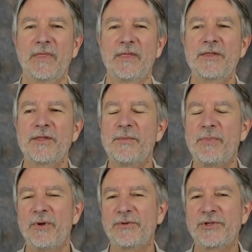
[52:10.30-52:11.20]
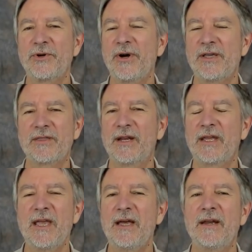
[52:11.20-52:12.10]
This is a bold choice. And
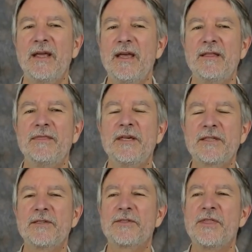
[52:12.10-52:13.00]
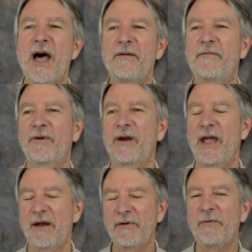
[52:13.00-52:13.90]
again, this is not for
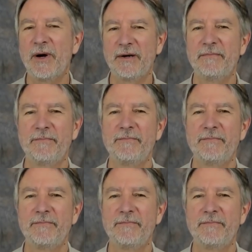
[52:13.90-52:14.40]
everyone.